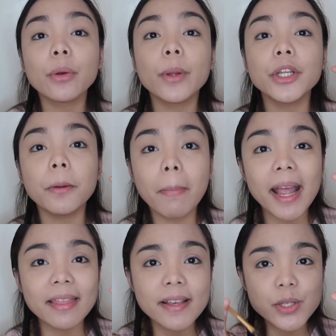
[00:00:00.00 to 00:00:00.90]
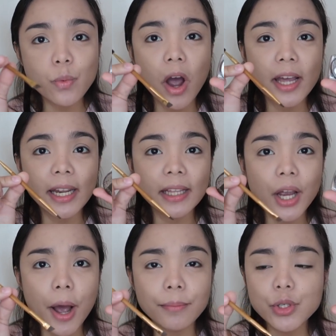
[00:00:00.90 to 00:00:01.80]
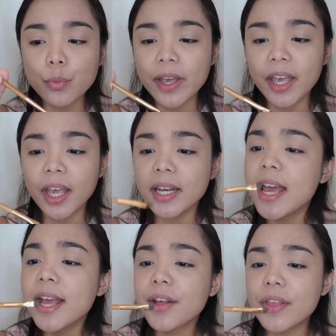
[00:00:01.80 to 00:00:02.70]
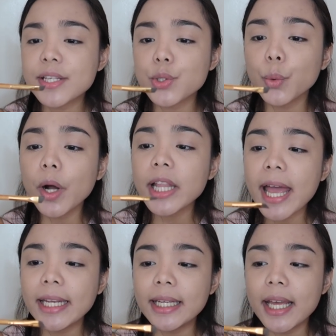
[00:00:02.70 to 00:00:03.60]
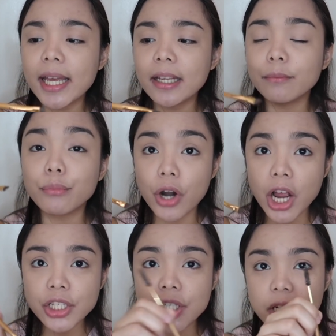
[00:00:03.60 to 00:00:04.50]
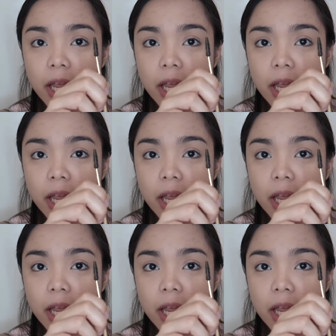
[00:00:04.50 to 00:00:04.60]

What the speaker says: And when you buy this one, it comes with this dual-ended brush.